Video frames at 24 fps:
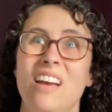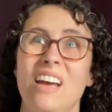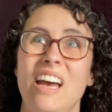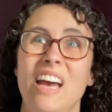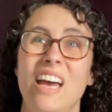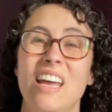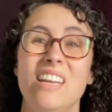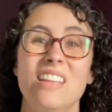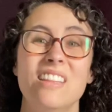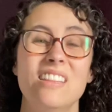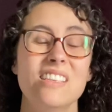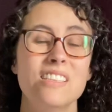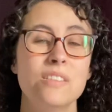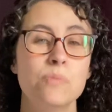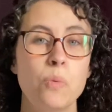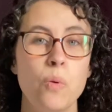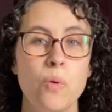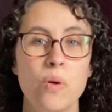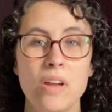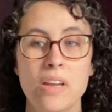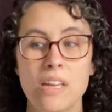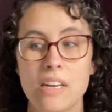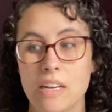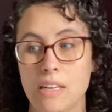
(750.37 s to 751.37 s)
And at this
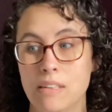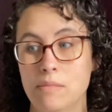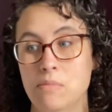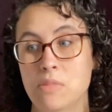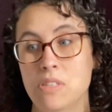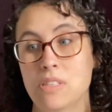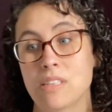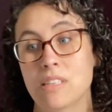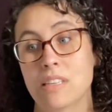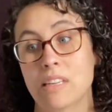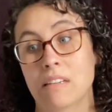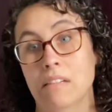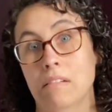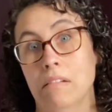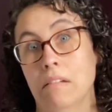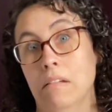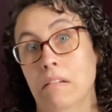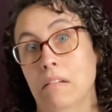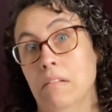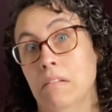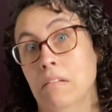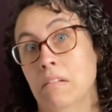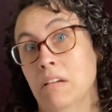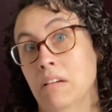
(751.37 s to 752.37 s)
point, I'm just like, I
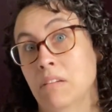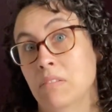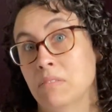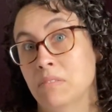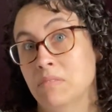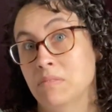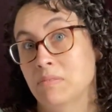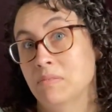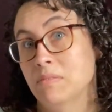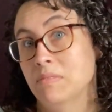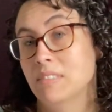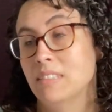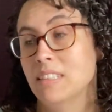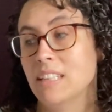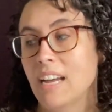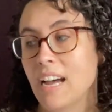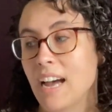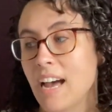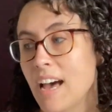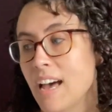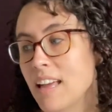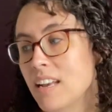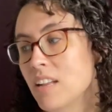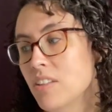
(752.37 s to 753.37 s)
don't know. I
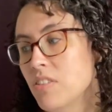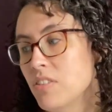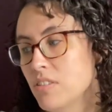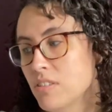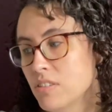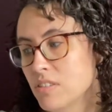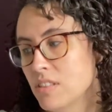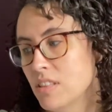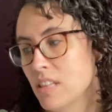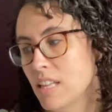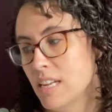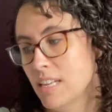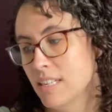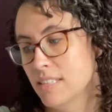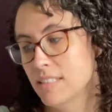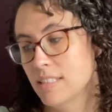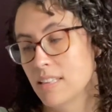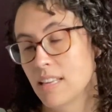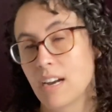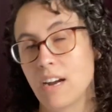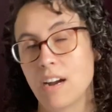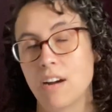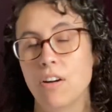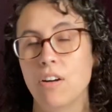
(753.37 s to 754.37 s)
had other things
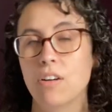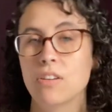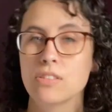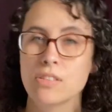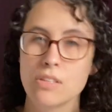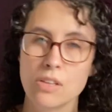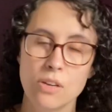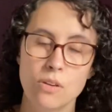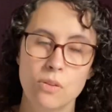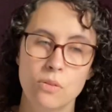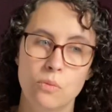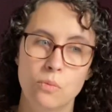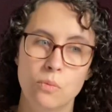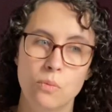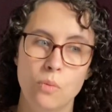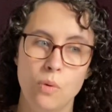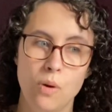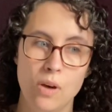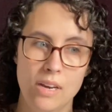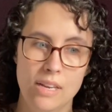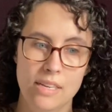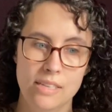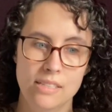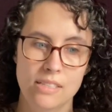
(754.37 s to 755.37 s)
that I also
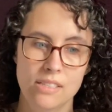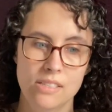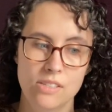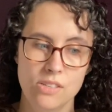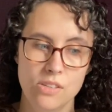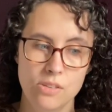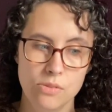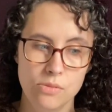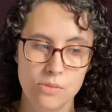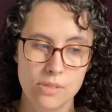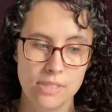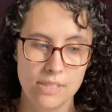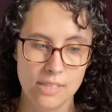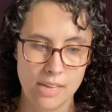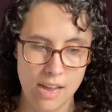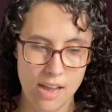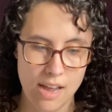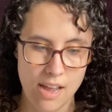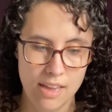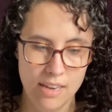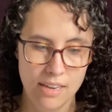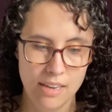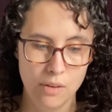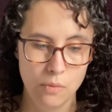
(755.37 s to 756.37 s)
wanted to
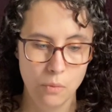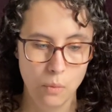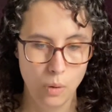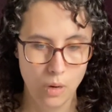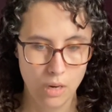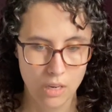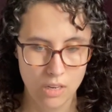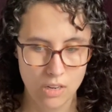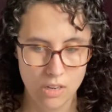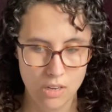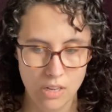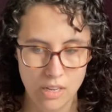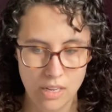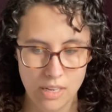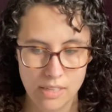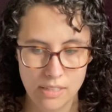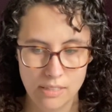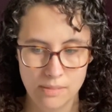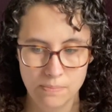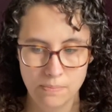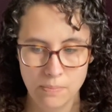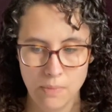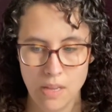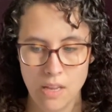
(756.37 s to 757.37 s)
design and work on,
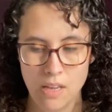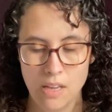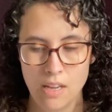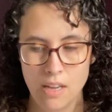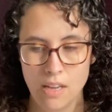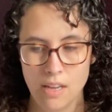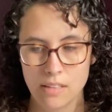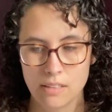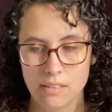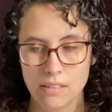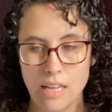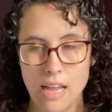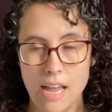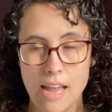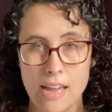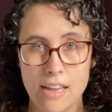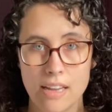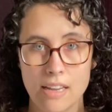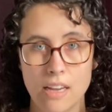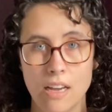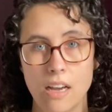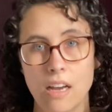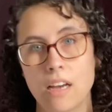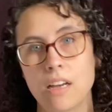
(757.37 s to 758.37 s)

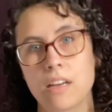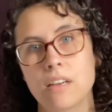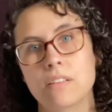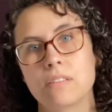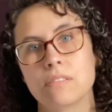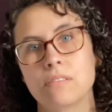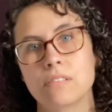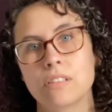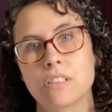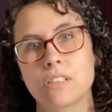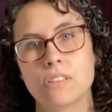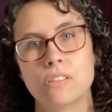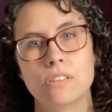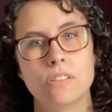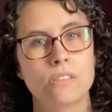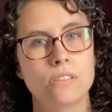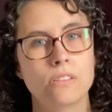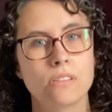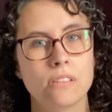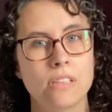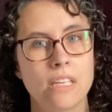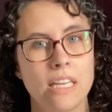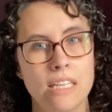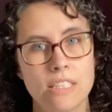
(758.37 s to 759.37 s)
like a
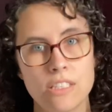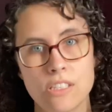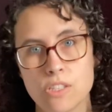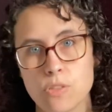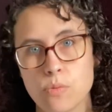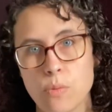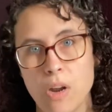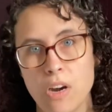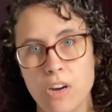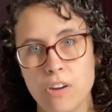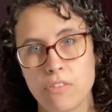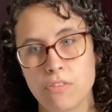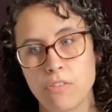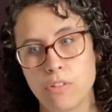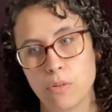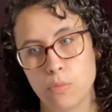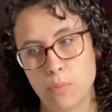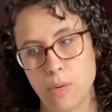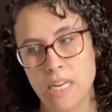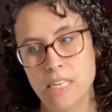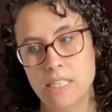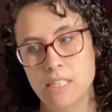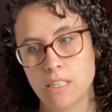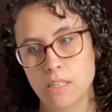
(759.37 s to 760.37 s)
little kid's sweater for
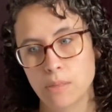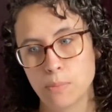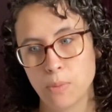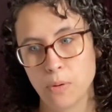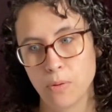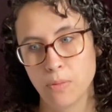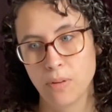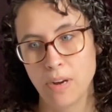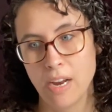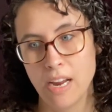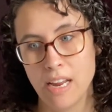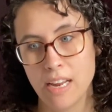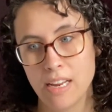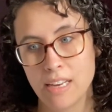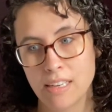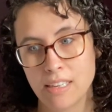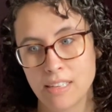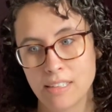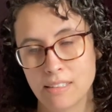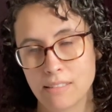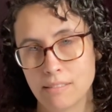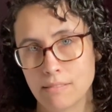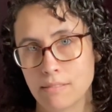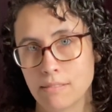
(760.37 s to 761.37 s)
Reindeer Parade,
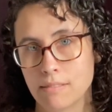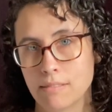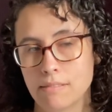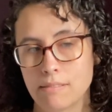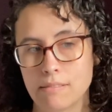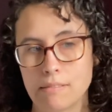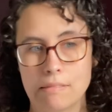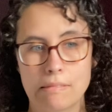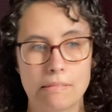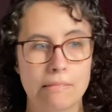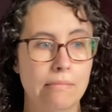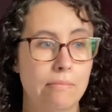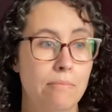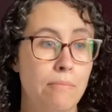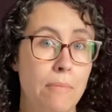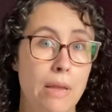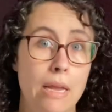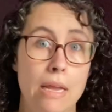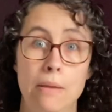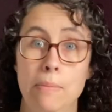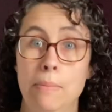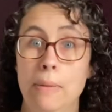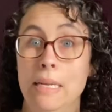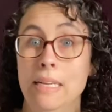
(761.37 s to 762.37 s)

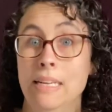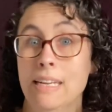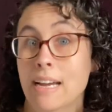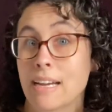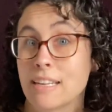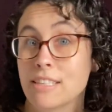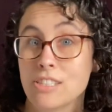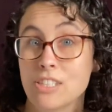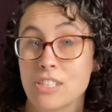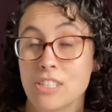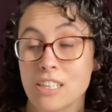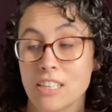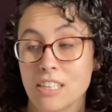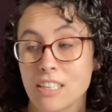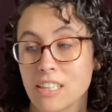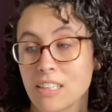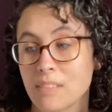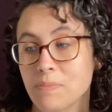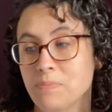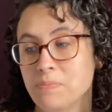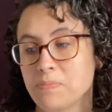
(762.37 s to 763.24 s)
maybe next year.